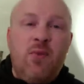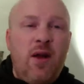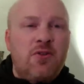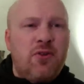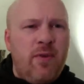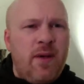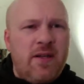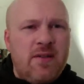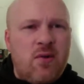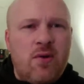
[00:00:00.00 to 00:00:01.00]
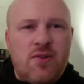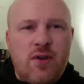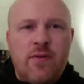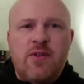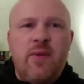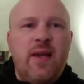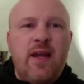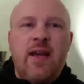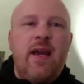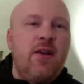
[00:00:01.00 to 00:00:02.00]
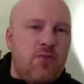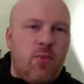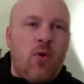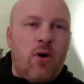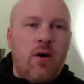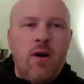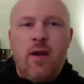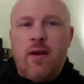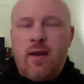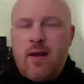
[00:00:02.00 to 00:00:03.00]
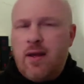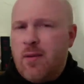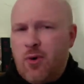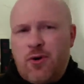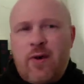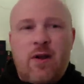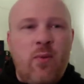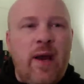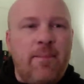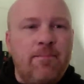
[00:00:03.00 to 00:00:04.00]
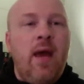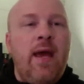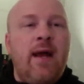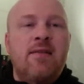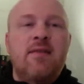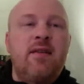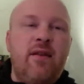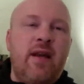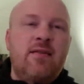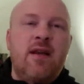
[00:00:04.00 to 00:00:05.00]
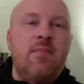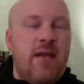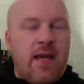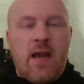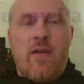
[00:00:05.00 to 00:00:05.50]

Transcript: well join my Discord server so we can engage more in a more direct way. Hey guys, until next time, take care